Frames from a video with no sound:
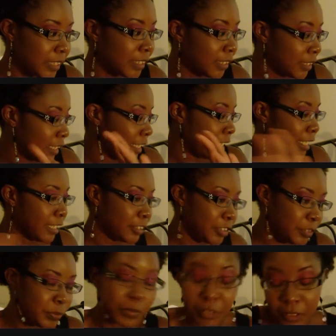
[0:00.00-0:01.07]
basically they
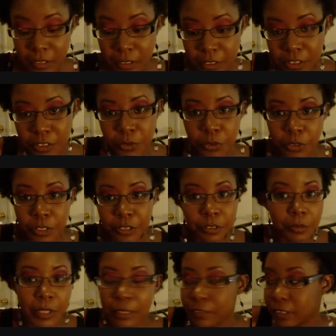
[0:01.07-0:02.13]
just been in
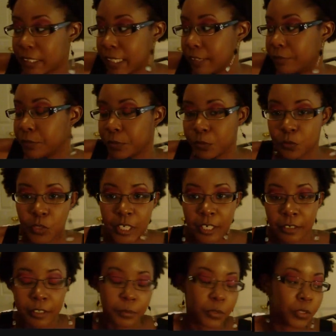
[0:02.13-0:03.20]
storage or whatever because I haven't been
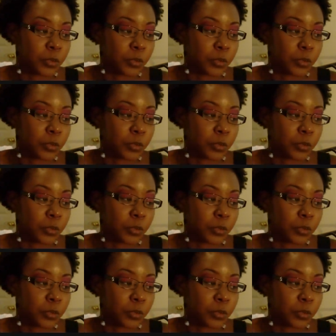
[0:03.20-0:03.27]
wearing them.